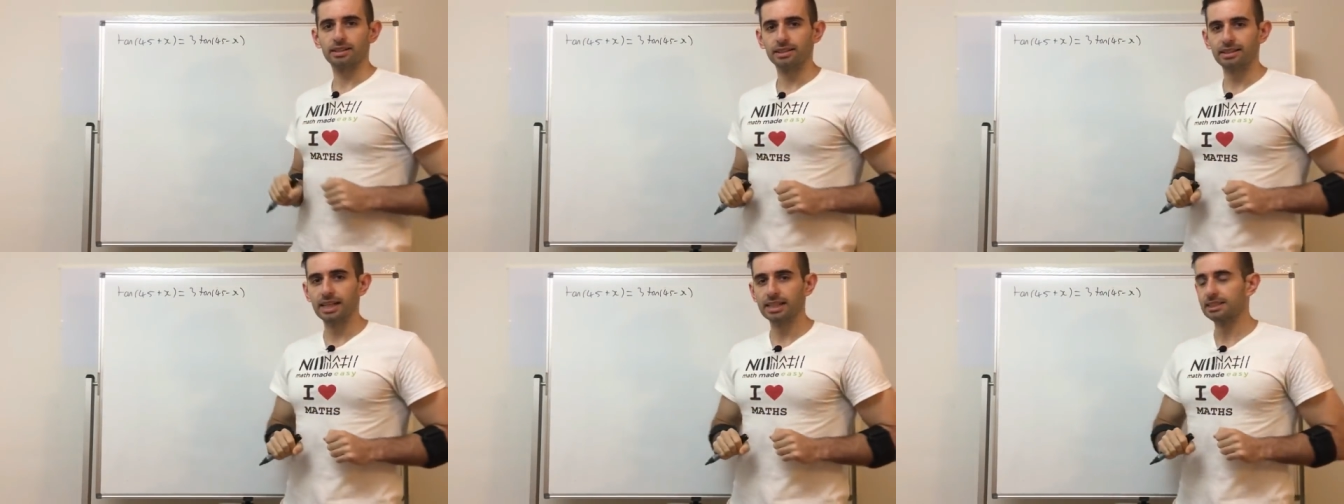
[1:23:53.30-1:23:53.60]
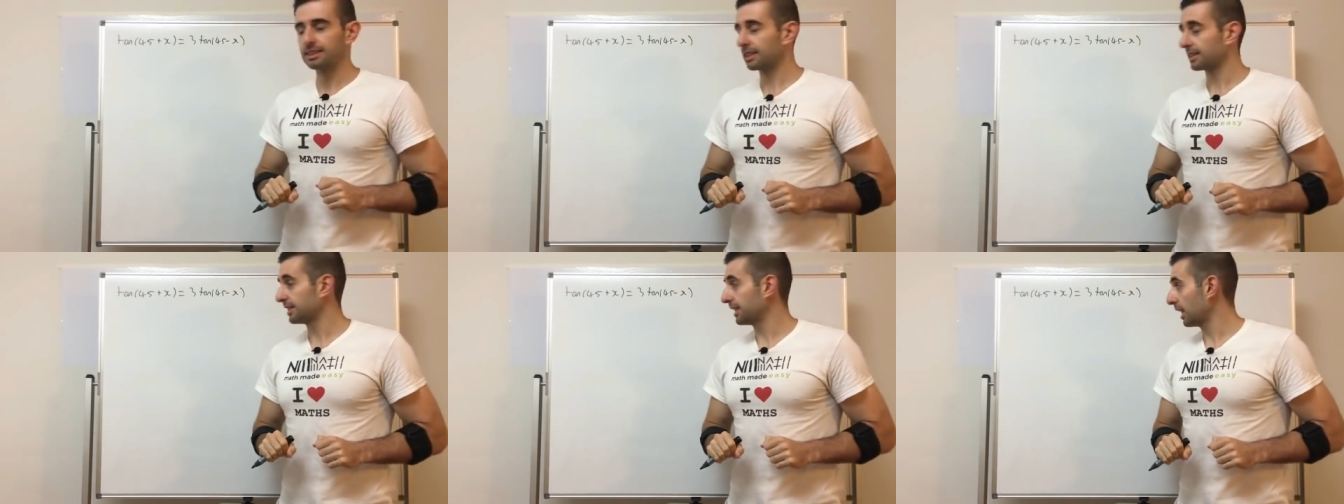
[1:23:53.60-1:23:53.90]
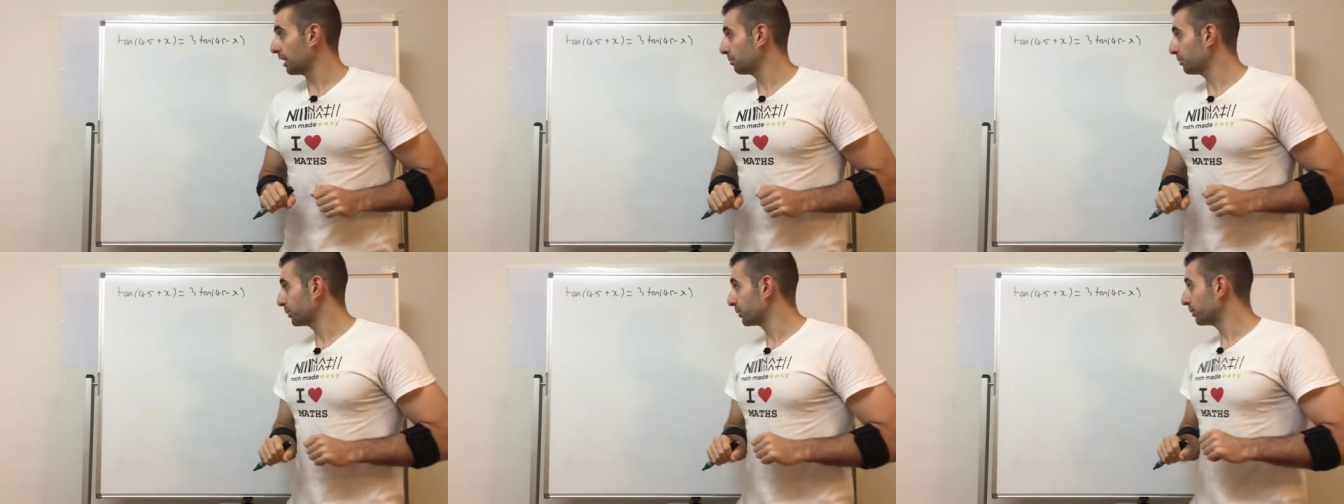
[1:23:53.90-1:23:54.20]
the next
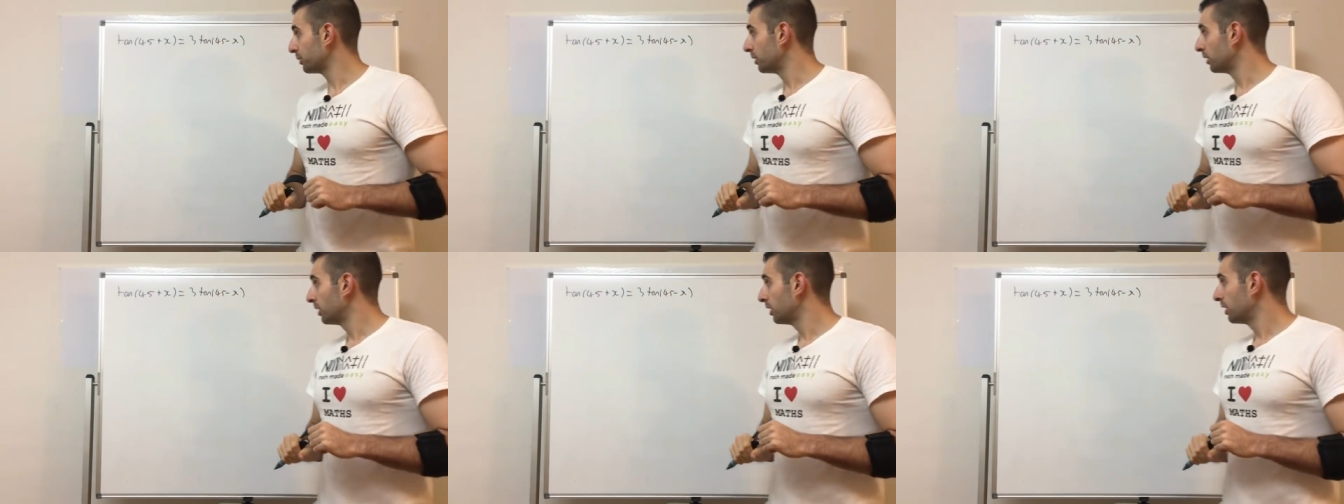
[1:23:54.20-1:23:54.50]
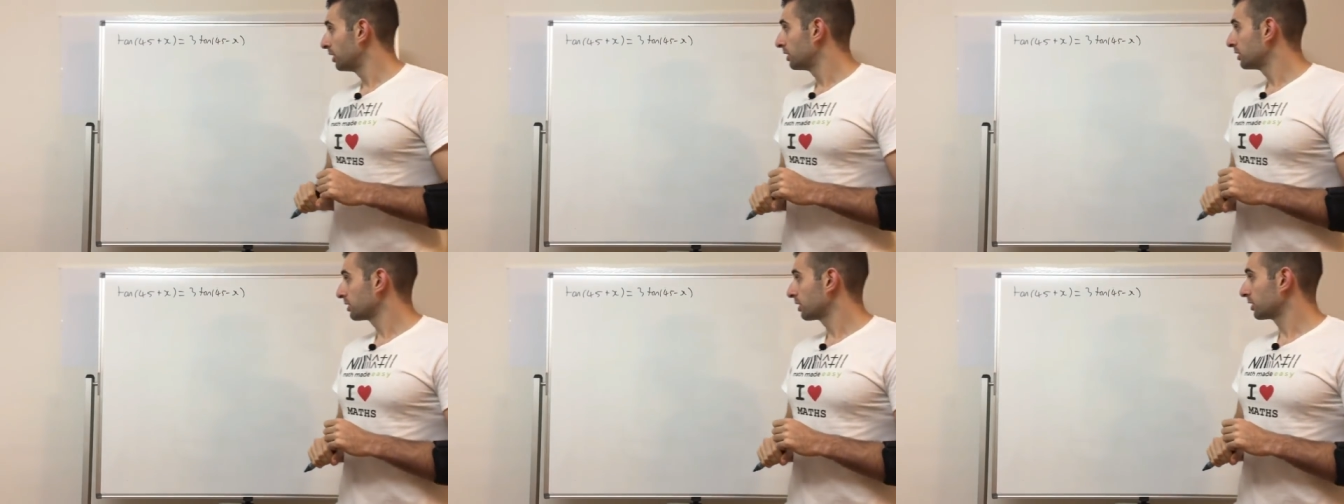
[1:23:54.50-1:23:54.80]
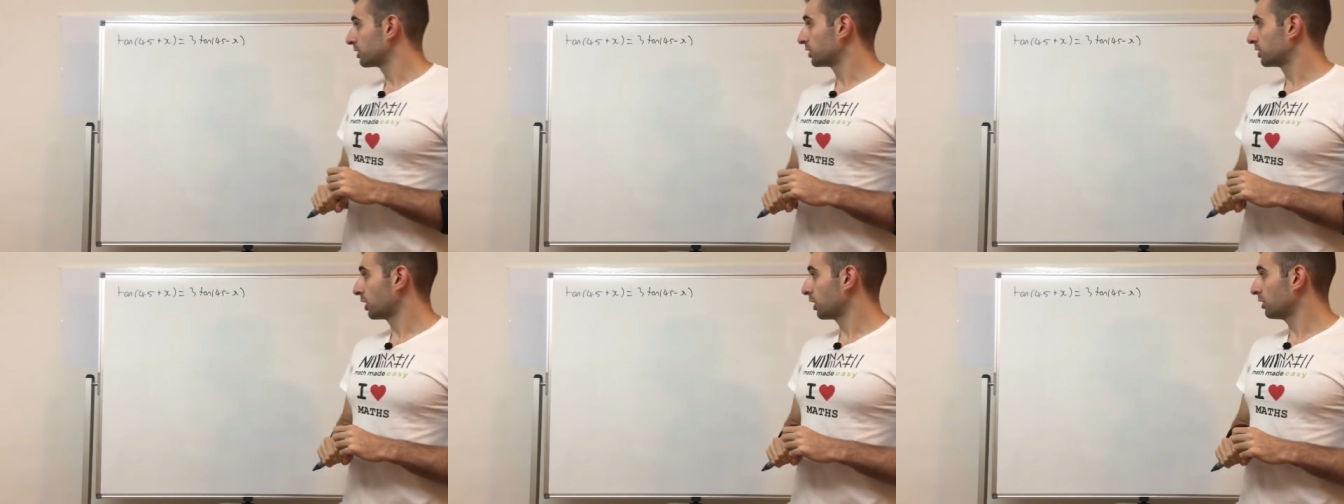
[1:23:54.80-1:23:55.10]
example.
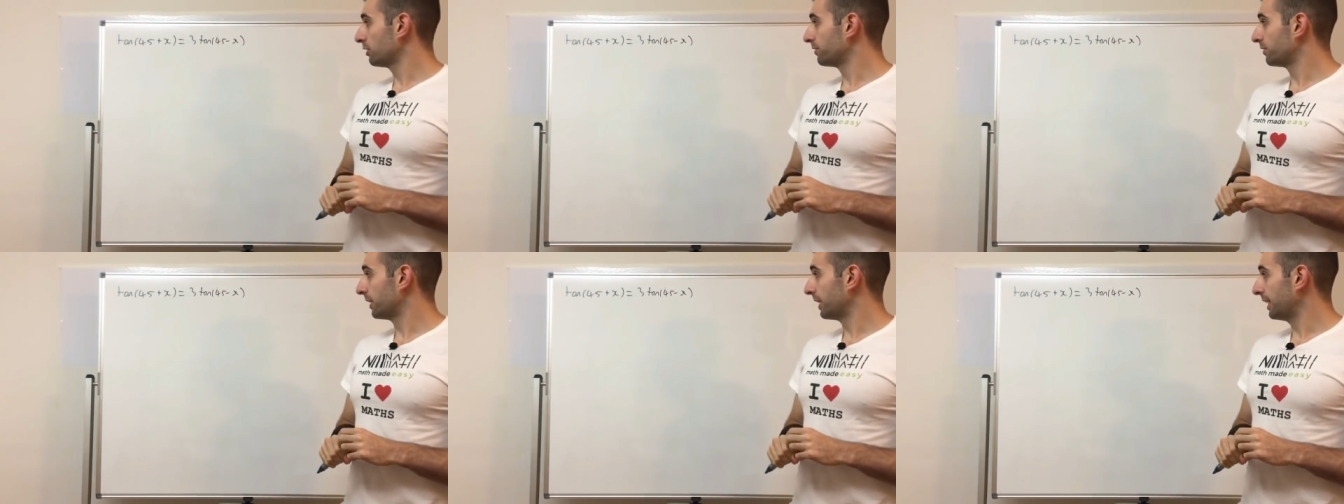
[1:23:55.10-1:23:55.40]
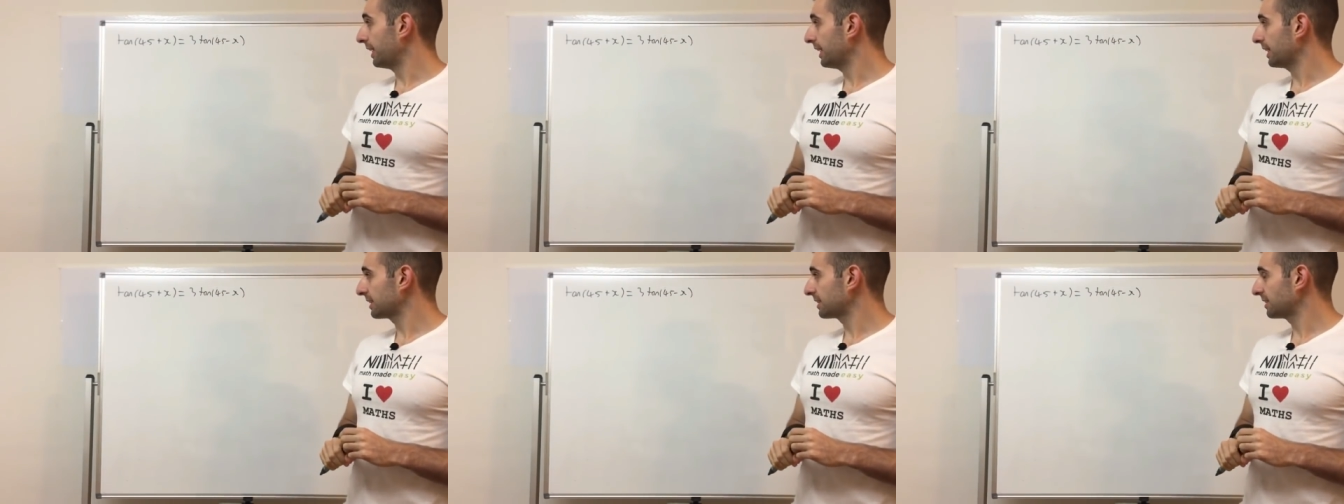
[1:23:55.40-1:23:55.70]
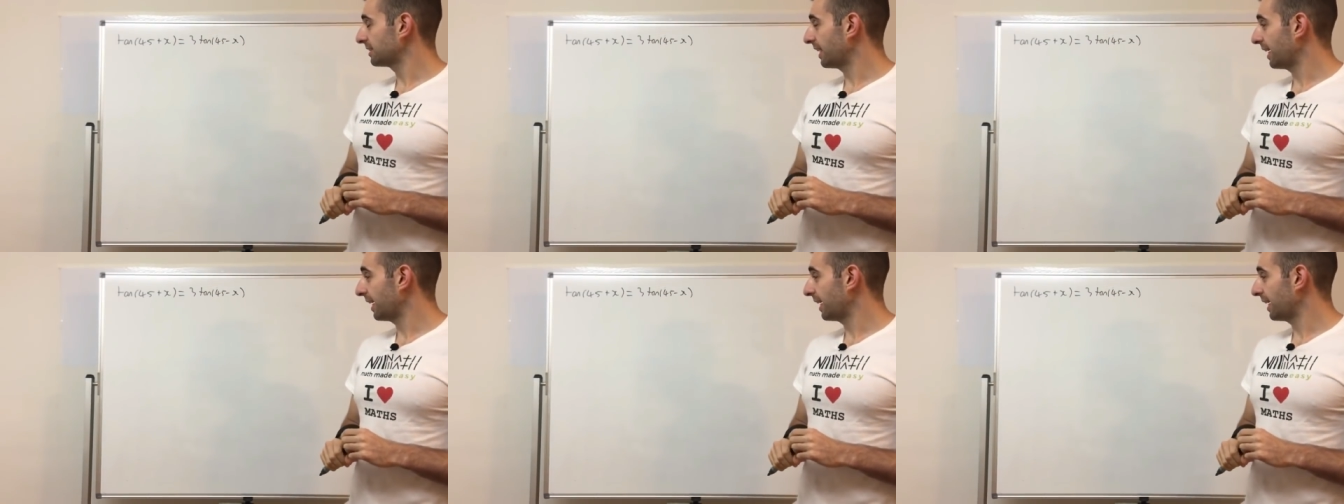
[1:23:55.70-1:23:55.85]
So solve for x,